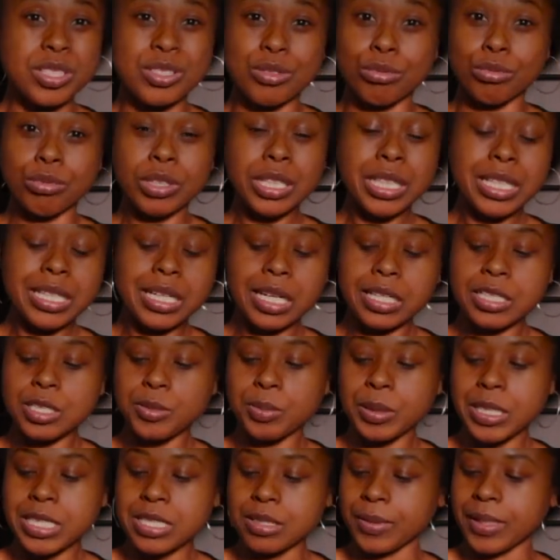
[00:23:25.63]
It's a really nice
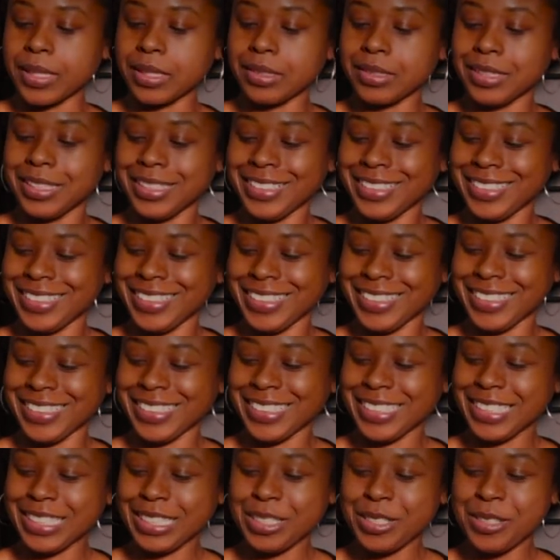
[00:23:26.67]
placement. I
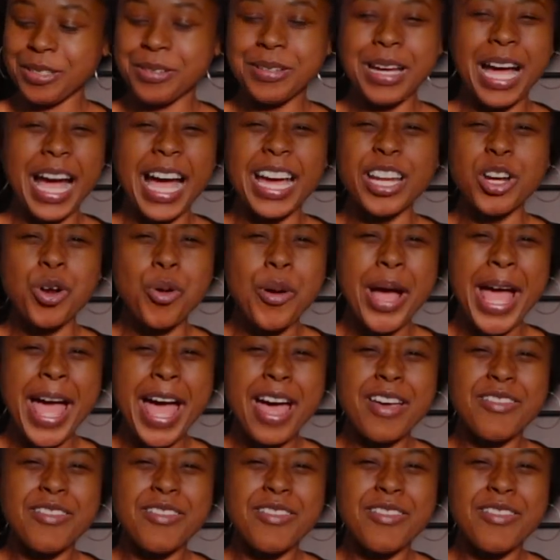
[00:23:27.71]
don't